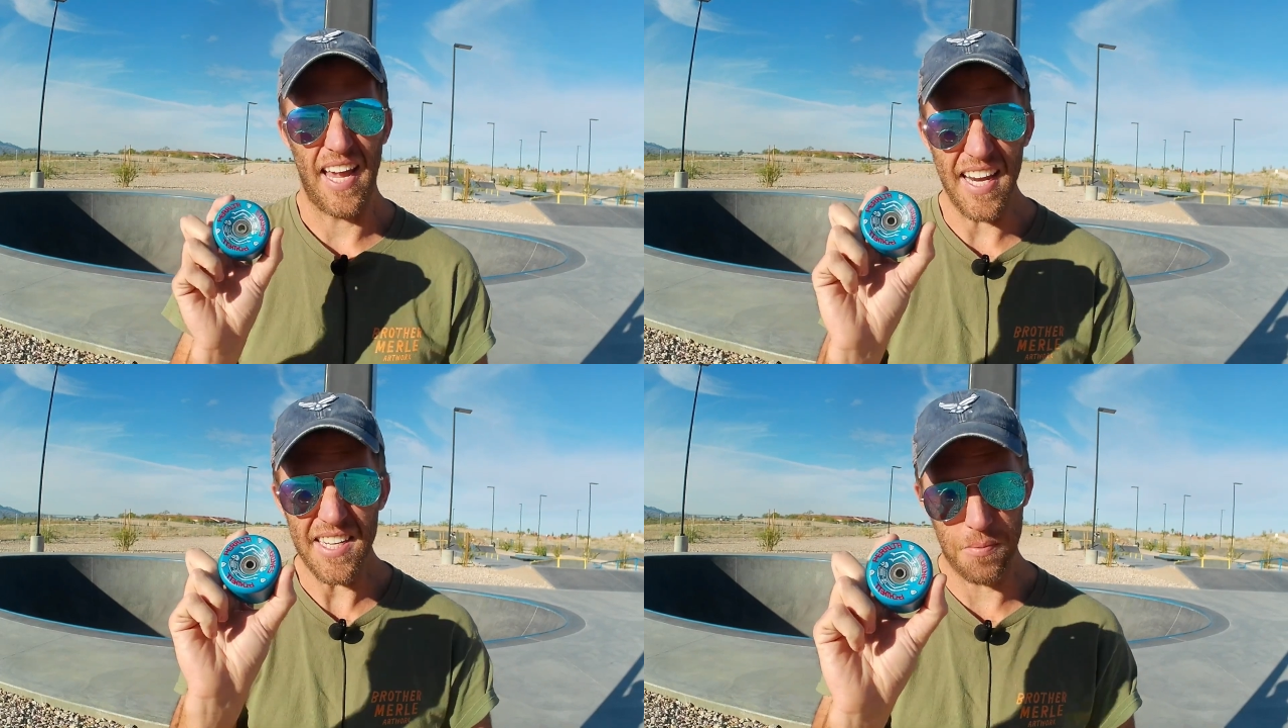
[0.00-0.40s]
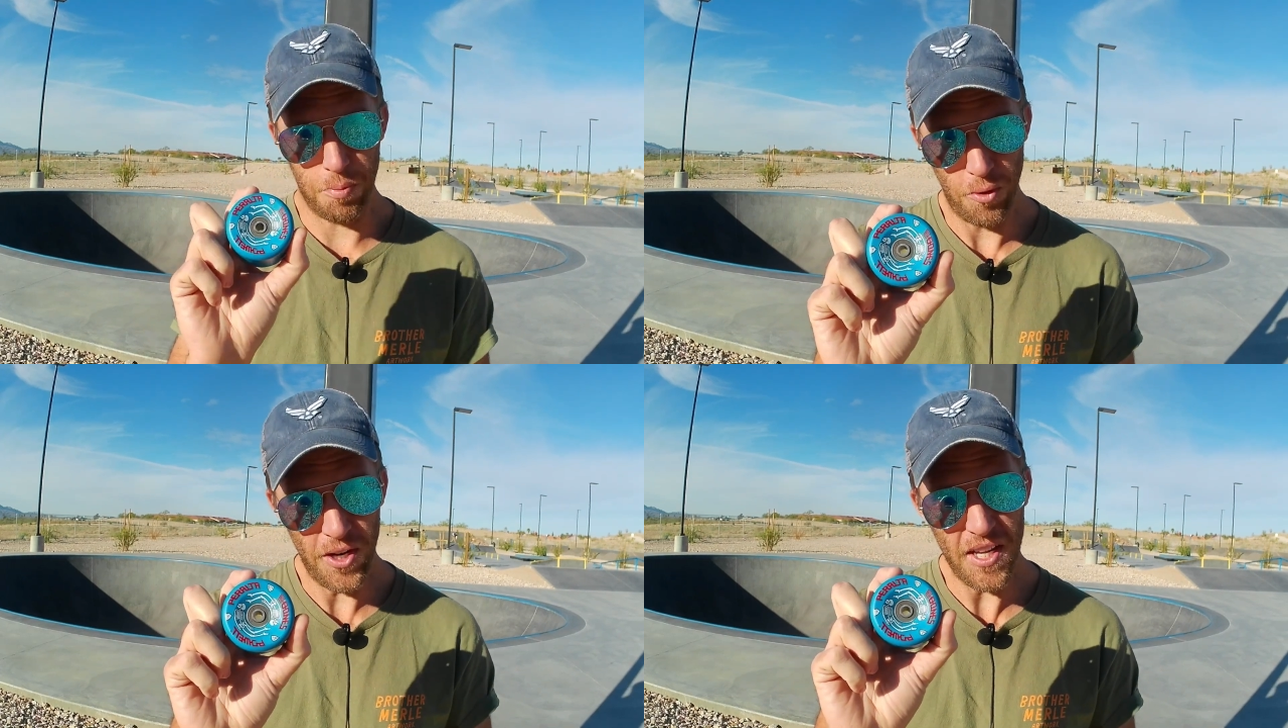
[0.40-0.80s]
and it's
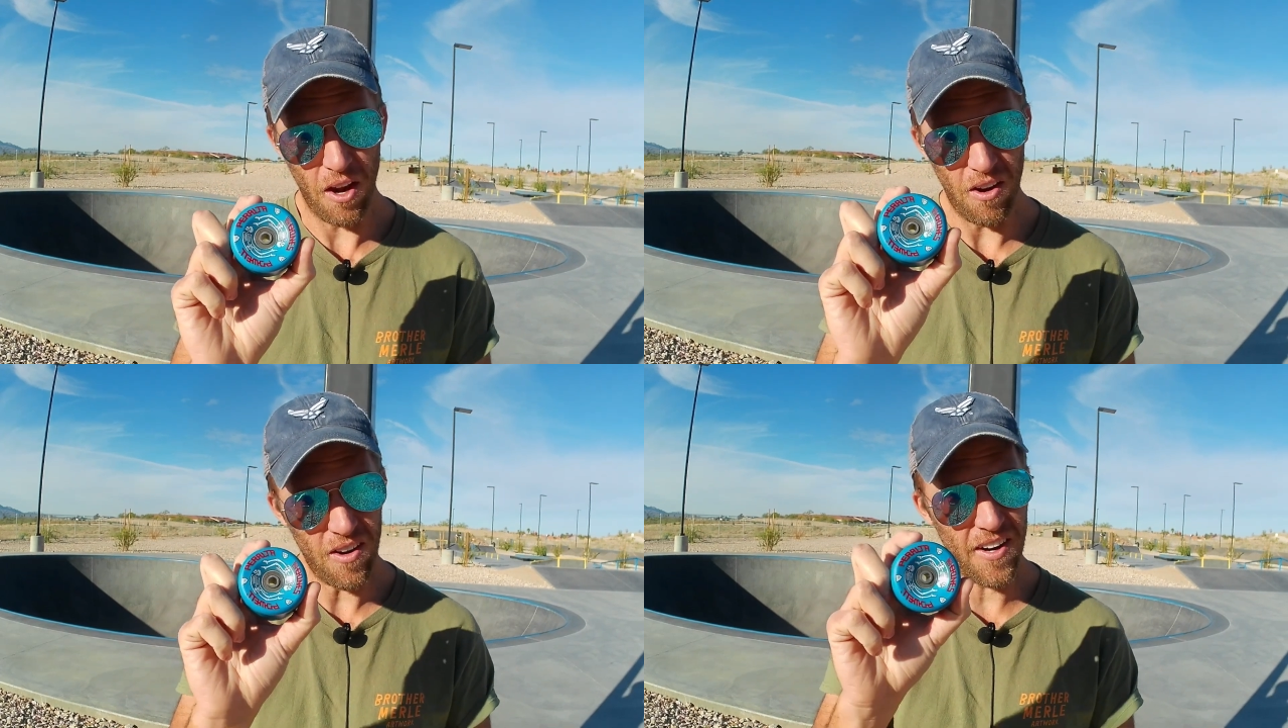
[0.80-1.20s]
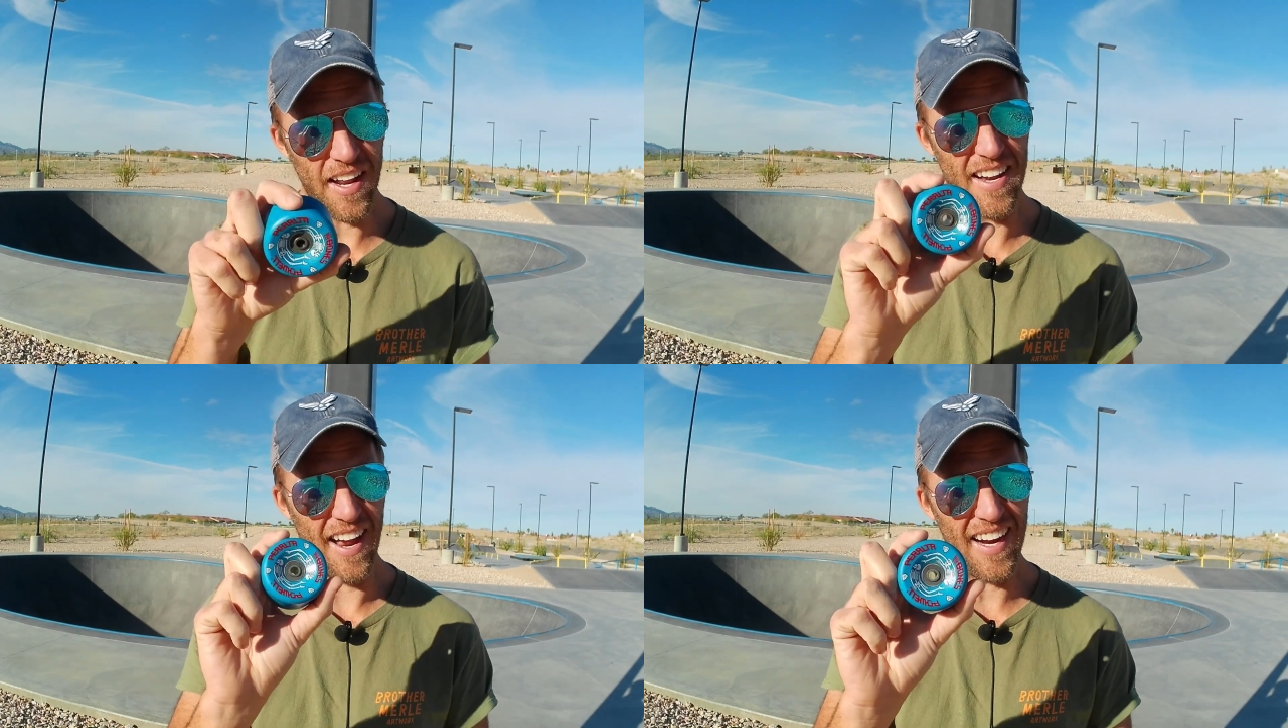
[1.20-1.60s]
pretty hard
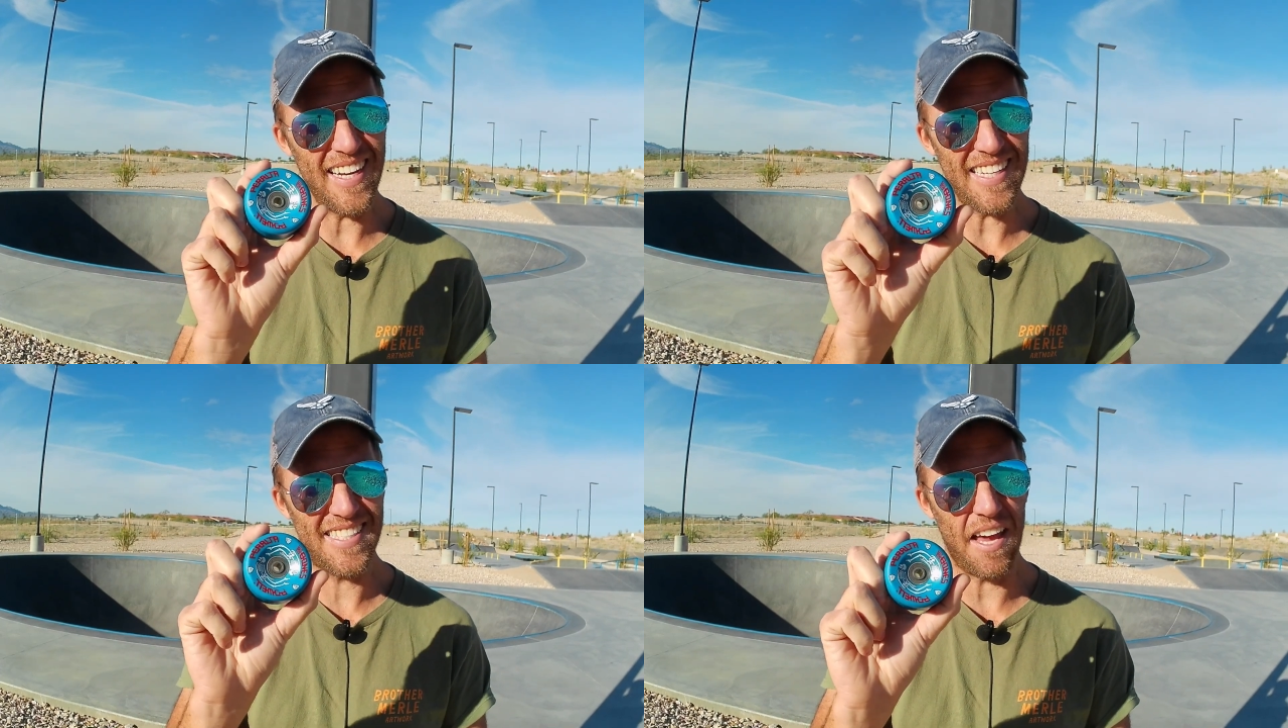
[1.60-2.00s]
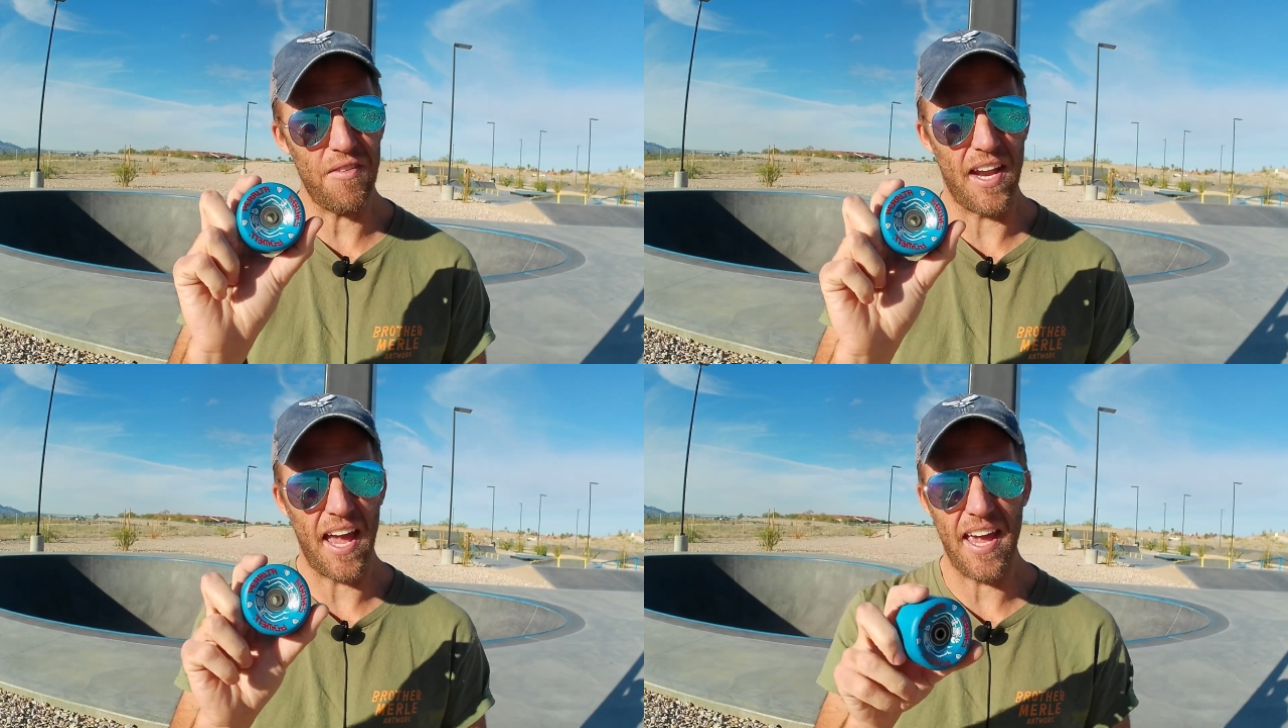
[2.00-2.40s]
at
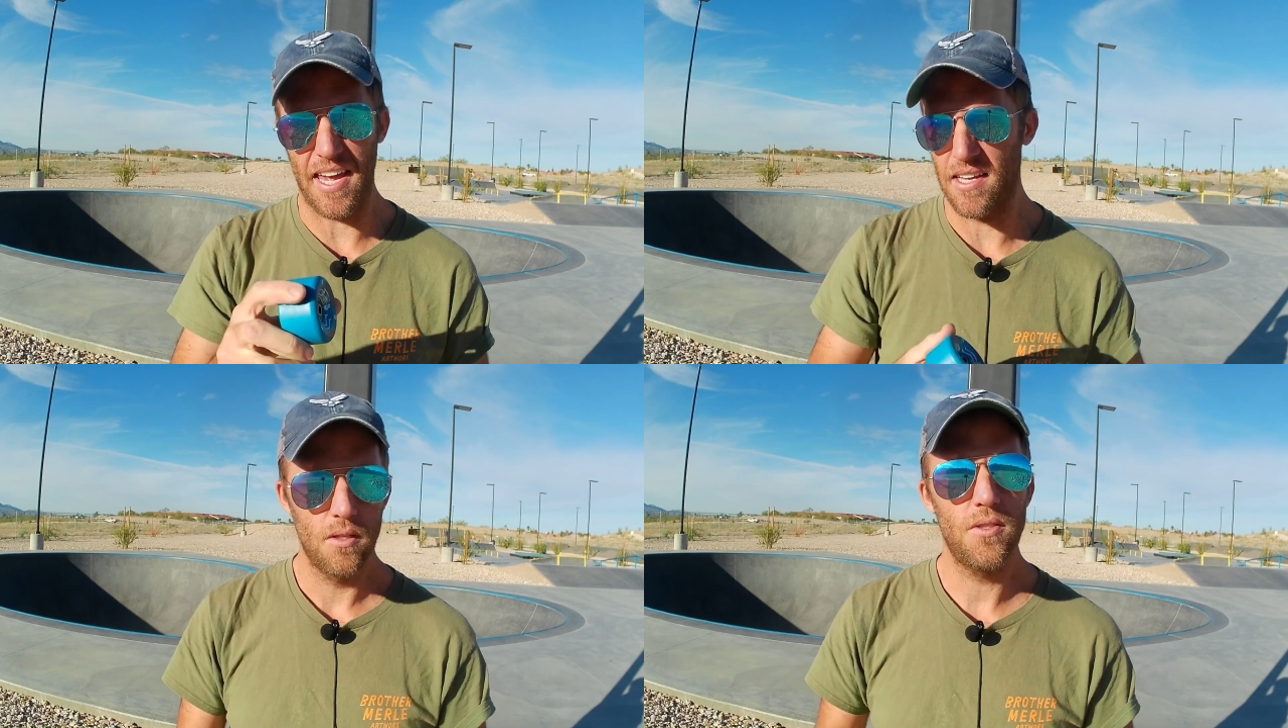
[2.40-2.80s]
97A.